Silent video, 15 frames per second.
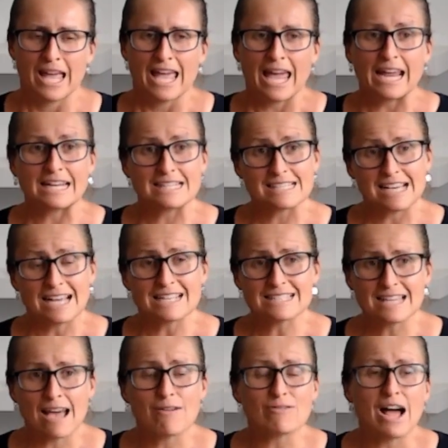It does
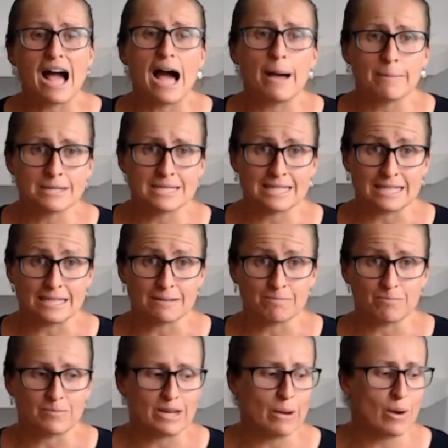have almonds in it.
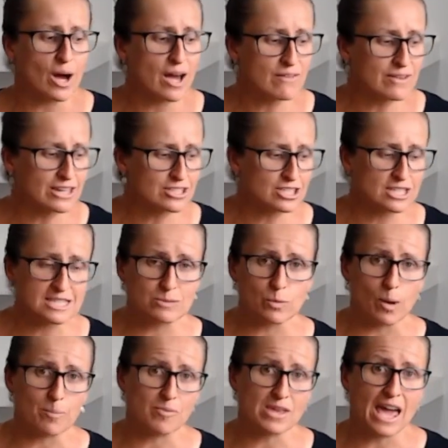Now I've actually
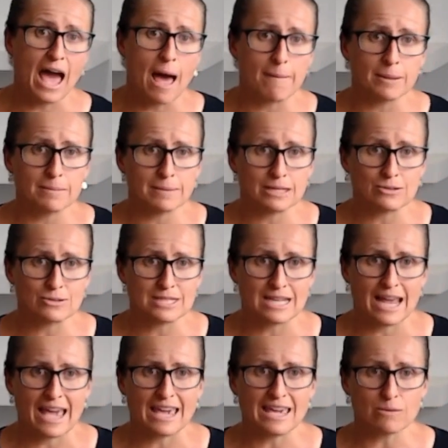swapped the almond meal
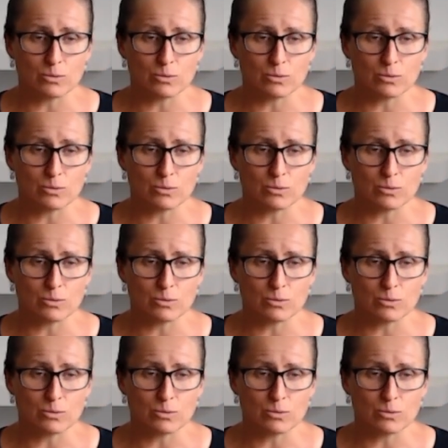today,